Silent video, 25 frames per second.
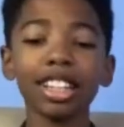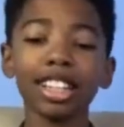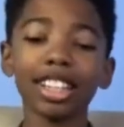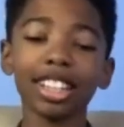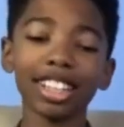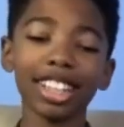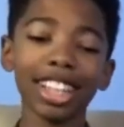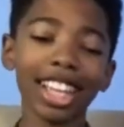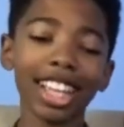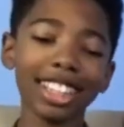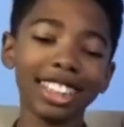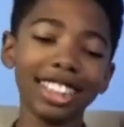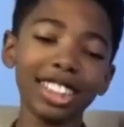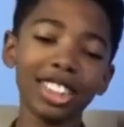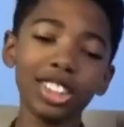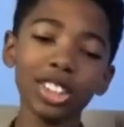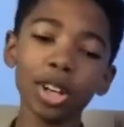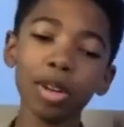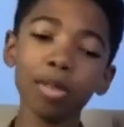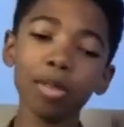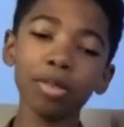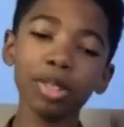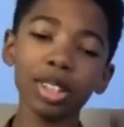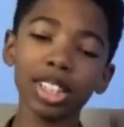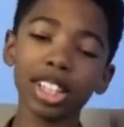like she
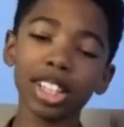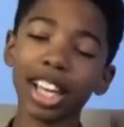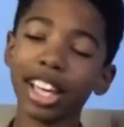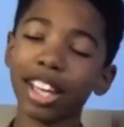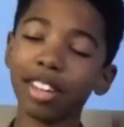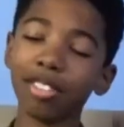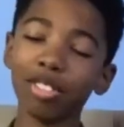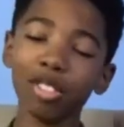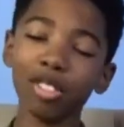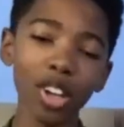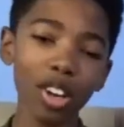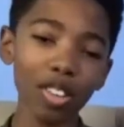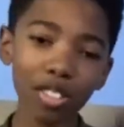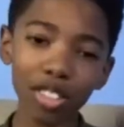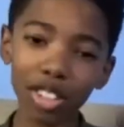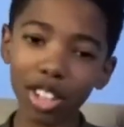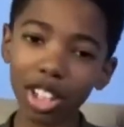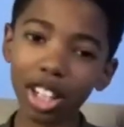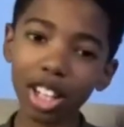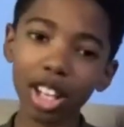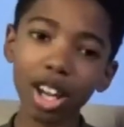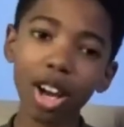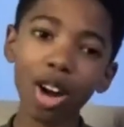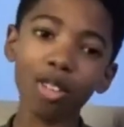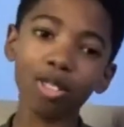told me, like, if you ever
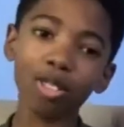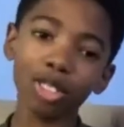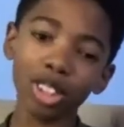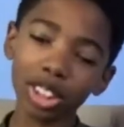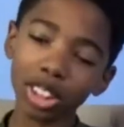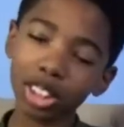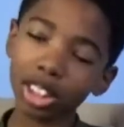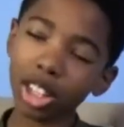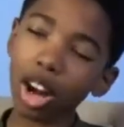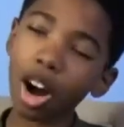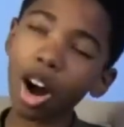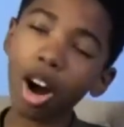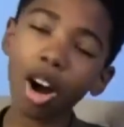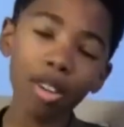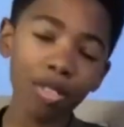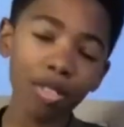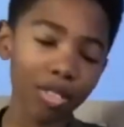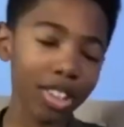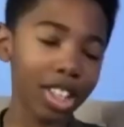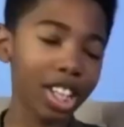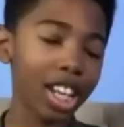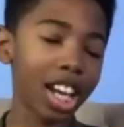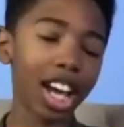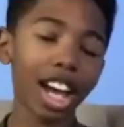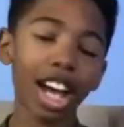need help, just call
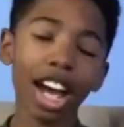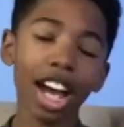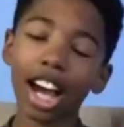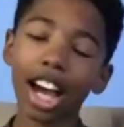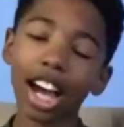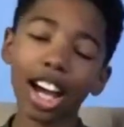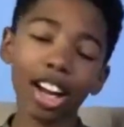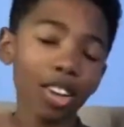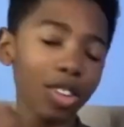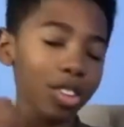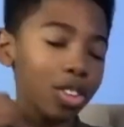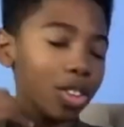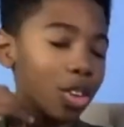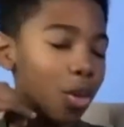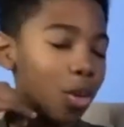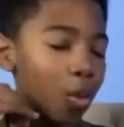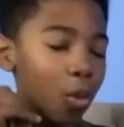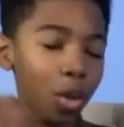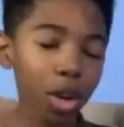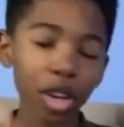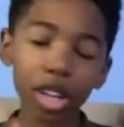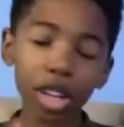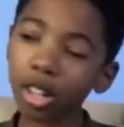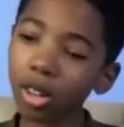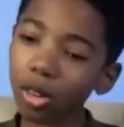me. I don't know
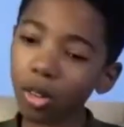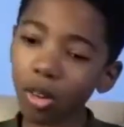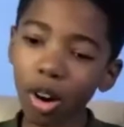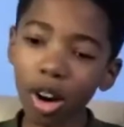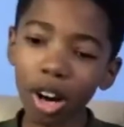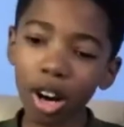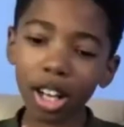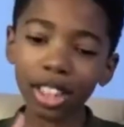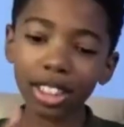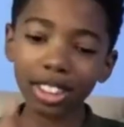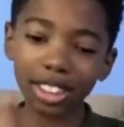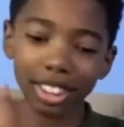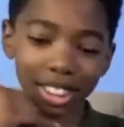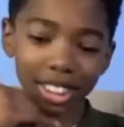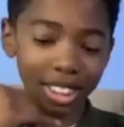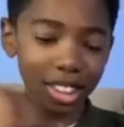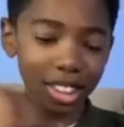where you are. Just